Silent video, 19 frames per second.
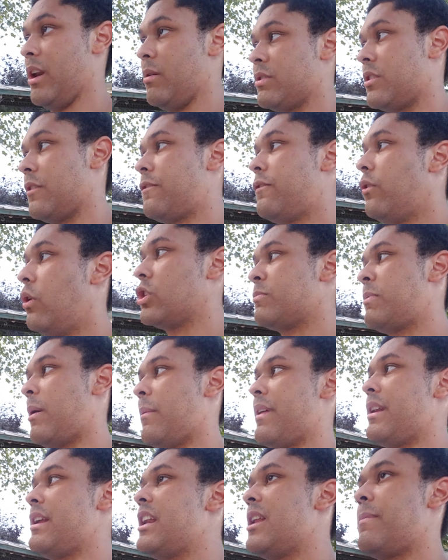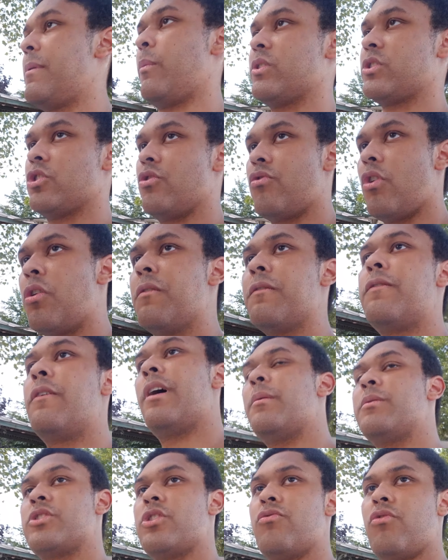It was the fraud department they needed, but it wasn't the wrong.
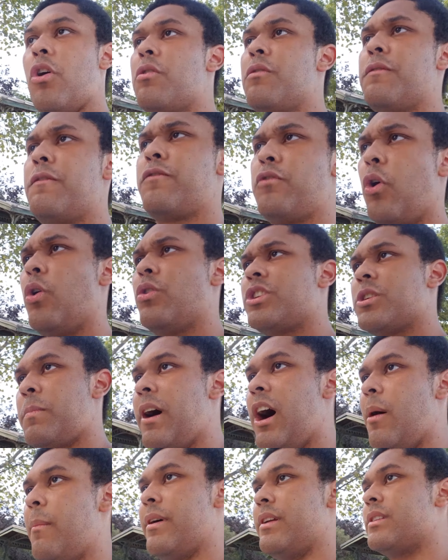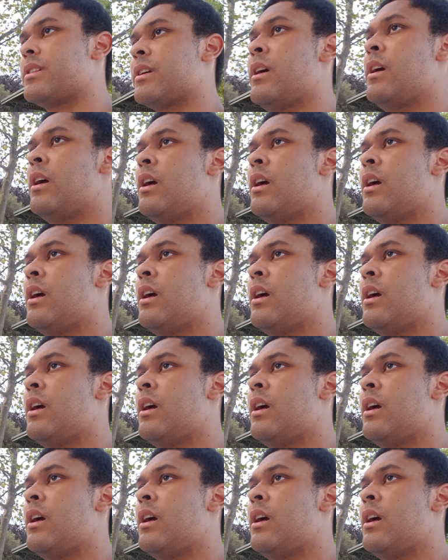It was the wrong fraud department.